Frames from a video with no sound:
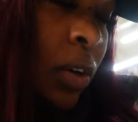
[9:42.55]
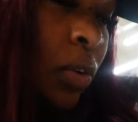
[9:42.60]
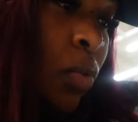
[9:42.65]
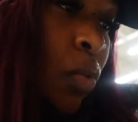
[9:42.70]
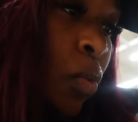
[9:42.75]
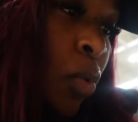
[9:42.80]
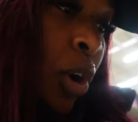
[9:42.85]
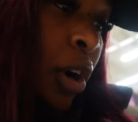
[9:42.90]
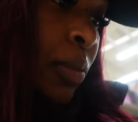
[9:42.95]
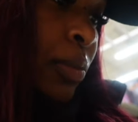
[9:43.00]

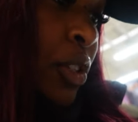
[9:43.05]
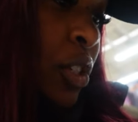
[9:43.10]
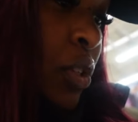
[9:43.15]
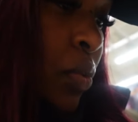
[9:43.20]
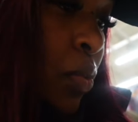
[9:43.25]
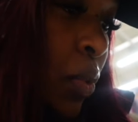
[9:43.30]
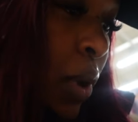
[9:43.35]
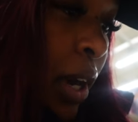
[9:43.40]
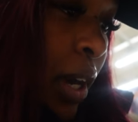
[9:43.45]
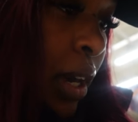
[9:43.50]
Warm to
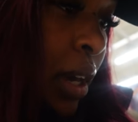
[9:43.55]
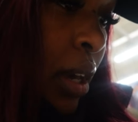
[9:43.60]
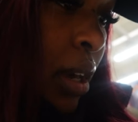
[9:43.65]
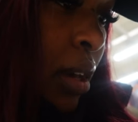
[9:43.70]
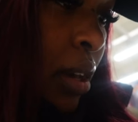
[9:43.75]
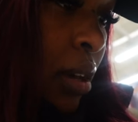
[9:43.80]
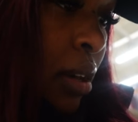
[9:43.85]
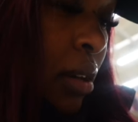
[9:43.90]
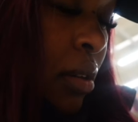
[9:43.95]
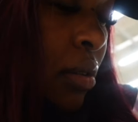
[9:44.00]

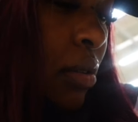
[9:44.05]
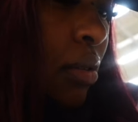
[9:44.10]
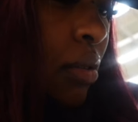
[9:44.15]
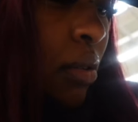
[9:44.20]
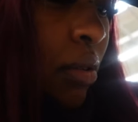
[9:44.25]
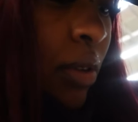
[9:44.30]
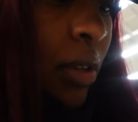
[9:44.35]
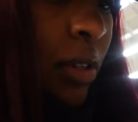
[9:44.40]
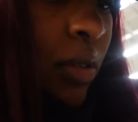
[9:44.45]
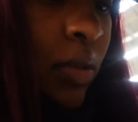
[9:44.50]
white.
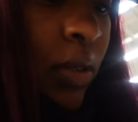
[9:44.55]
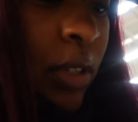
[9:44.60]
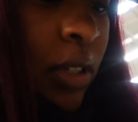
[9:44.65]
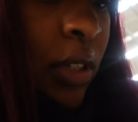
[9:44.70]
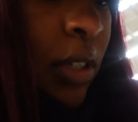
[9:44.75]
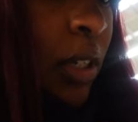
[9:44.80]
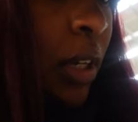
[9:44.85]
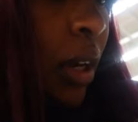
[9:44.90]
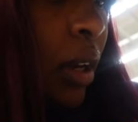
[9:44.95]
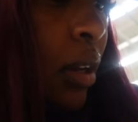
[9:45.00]
Well, this one's
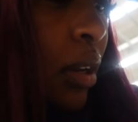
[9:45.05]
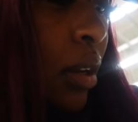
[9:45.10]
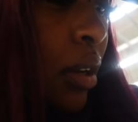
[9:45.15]
good.